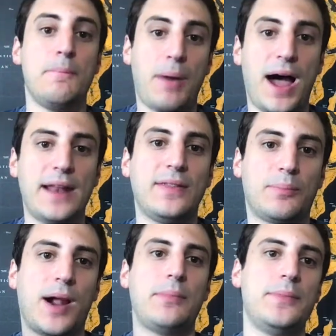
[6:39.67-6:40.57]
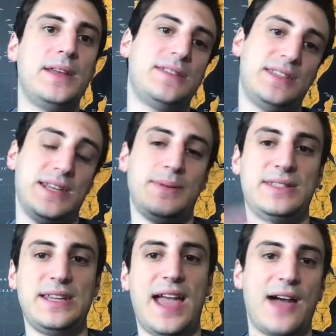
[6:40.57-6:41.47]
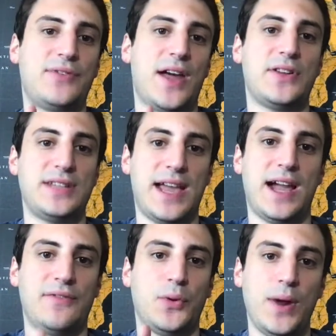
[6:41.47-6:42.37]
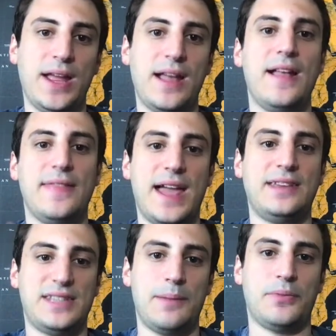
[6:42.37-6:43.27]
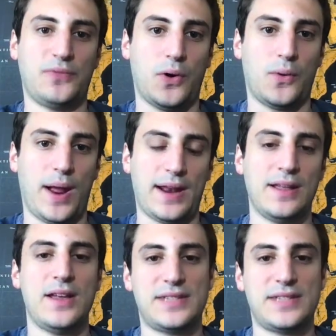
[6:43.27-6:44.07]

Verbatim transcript: But the problem is the CBC, every other day of the week, they simp for Iran.